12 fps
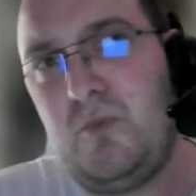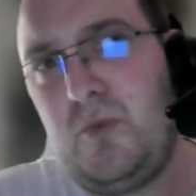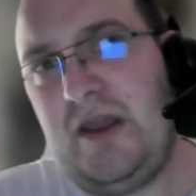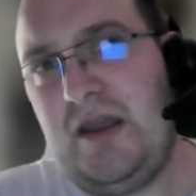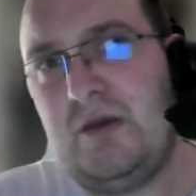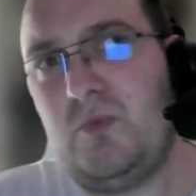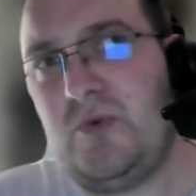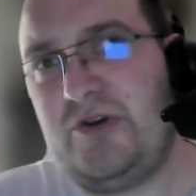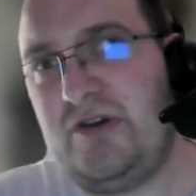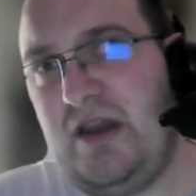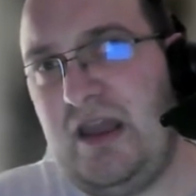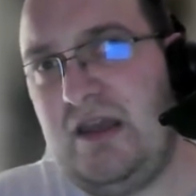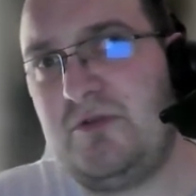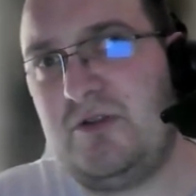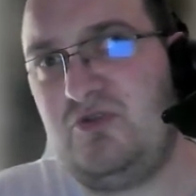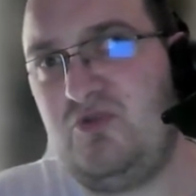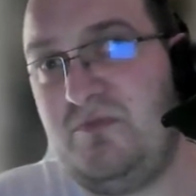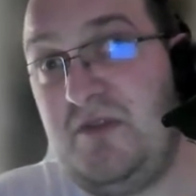we were able
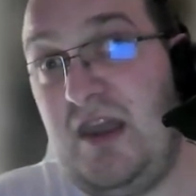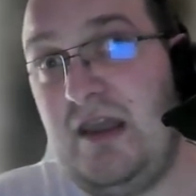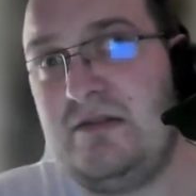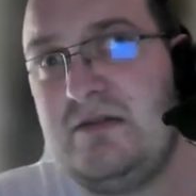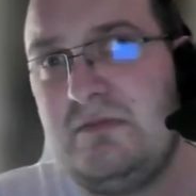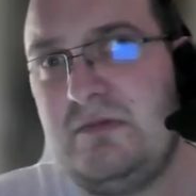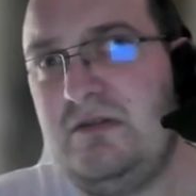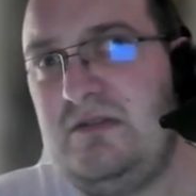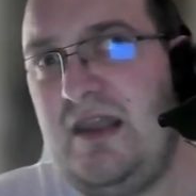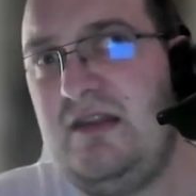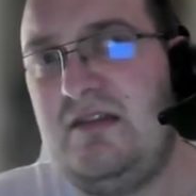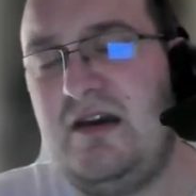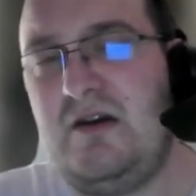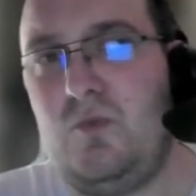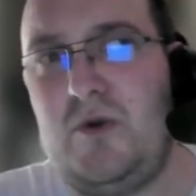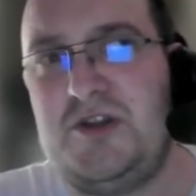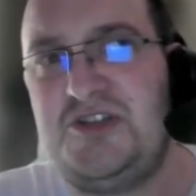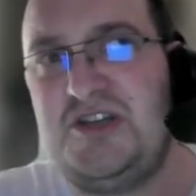to obtain data
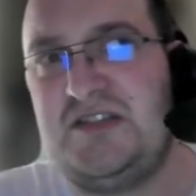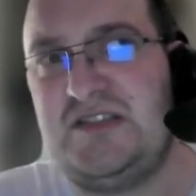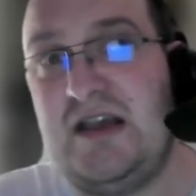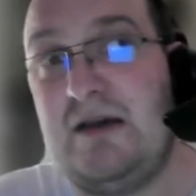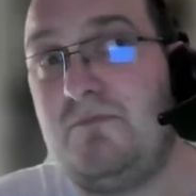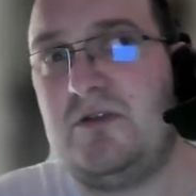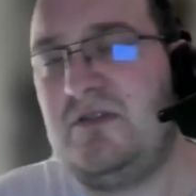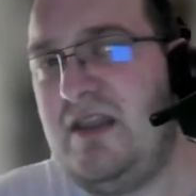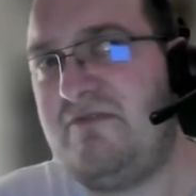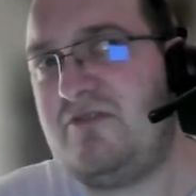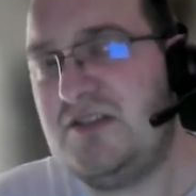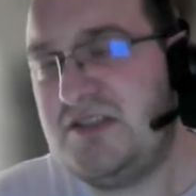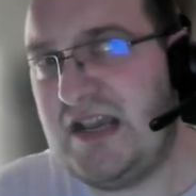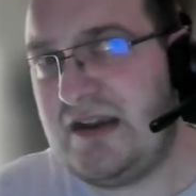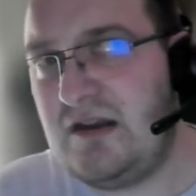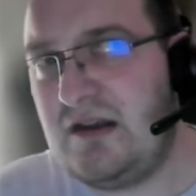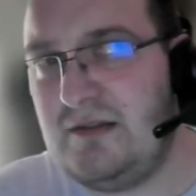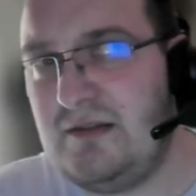which is sampled every
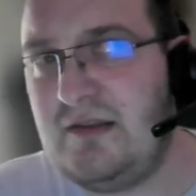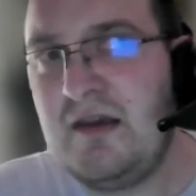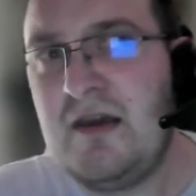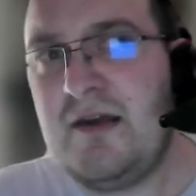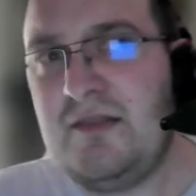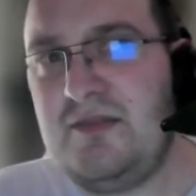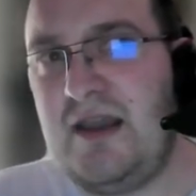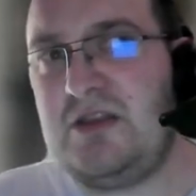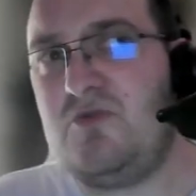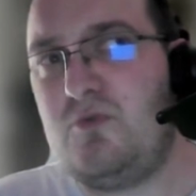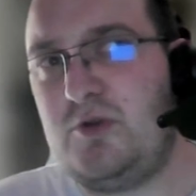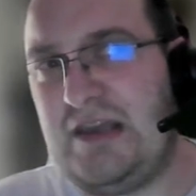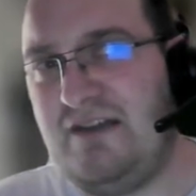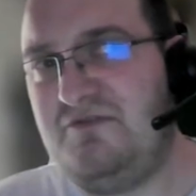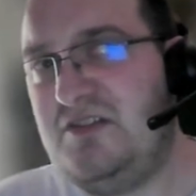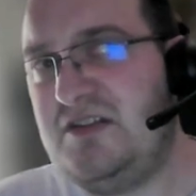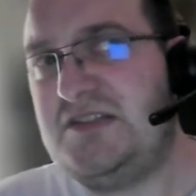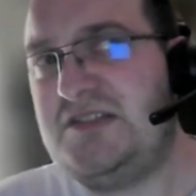second, then you would have
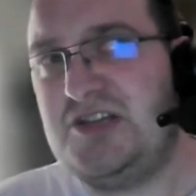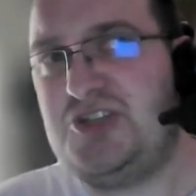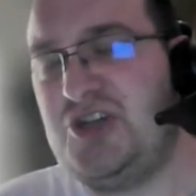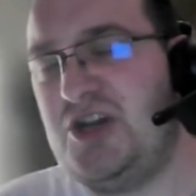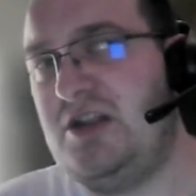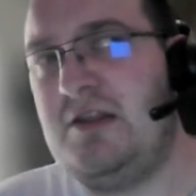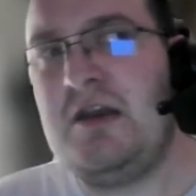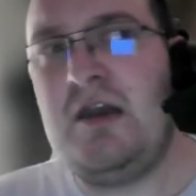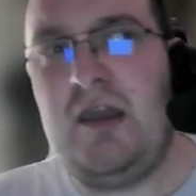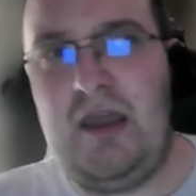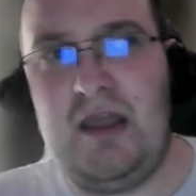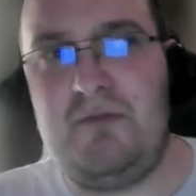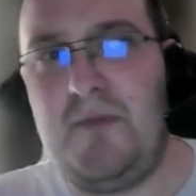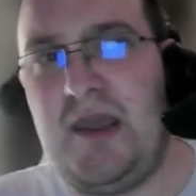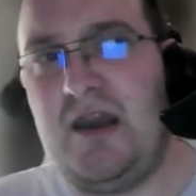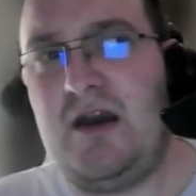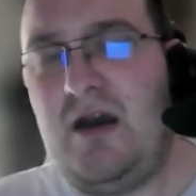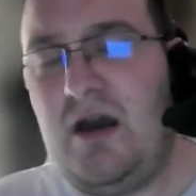the decision in
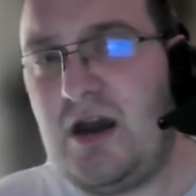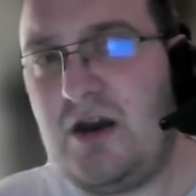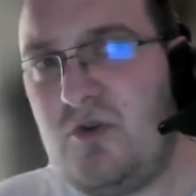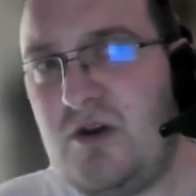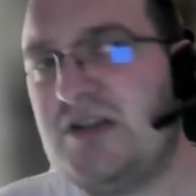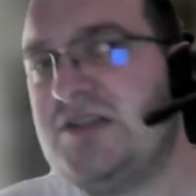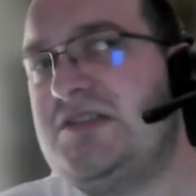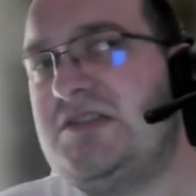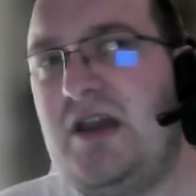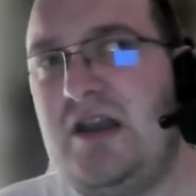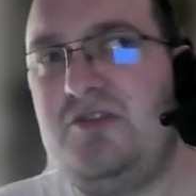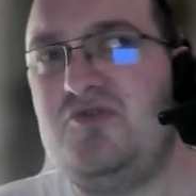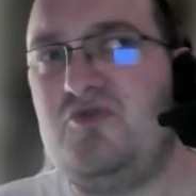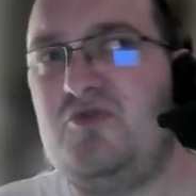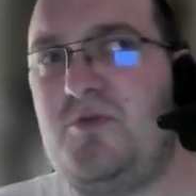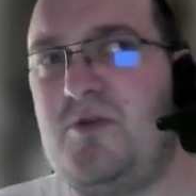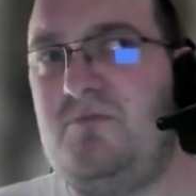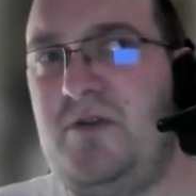mere hours, and you could
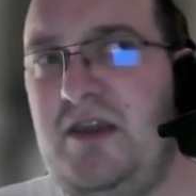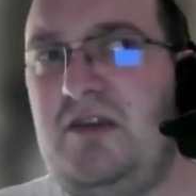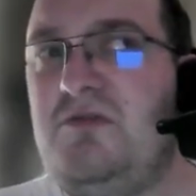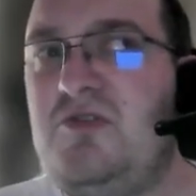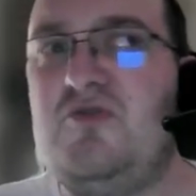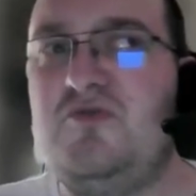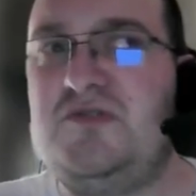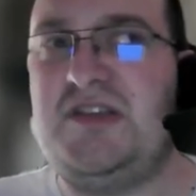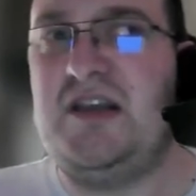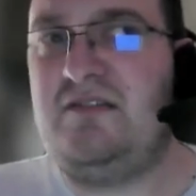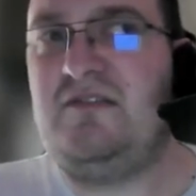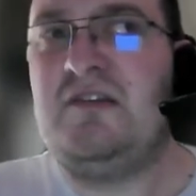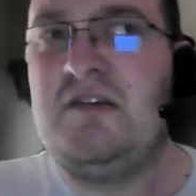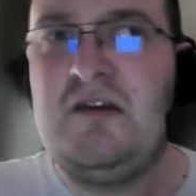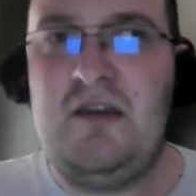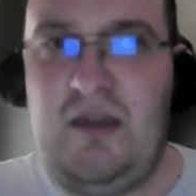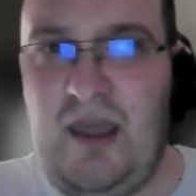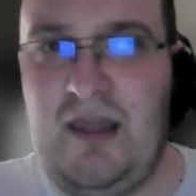probably use it
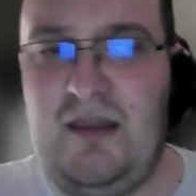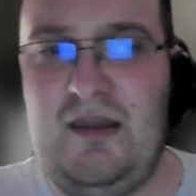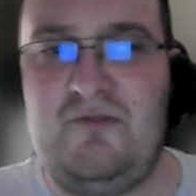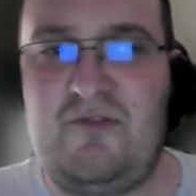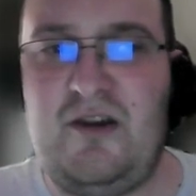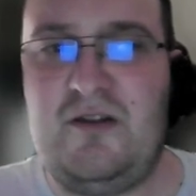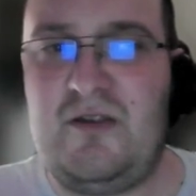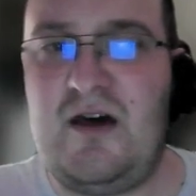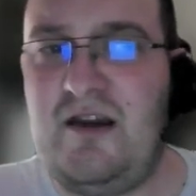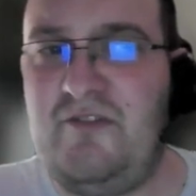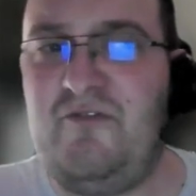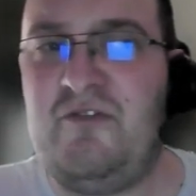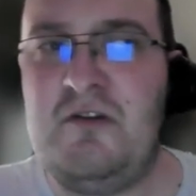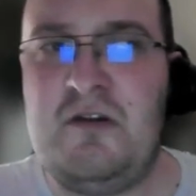in real life